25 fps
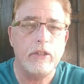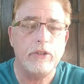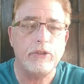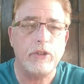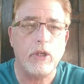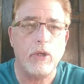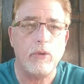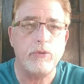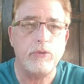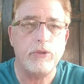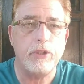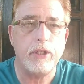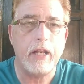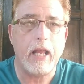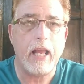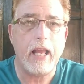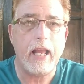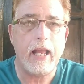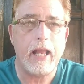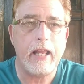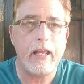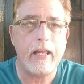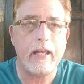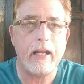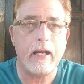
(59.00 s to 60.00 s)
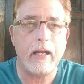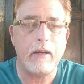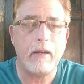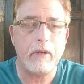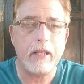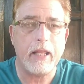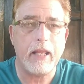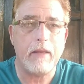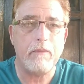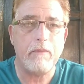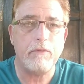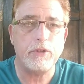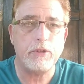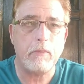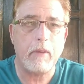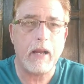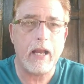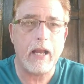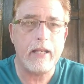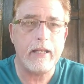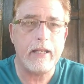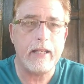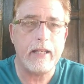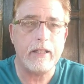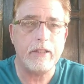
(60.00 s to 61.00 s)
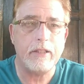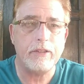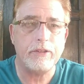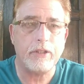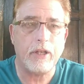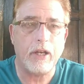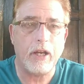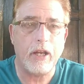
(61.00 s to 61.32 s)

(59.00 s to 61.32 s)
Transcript: So today I'm going to give some ideas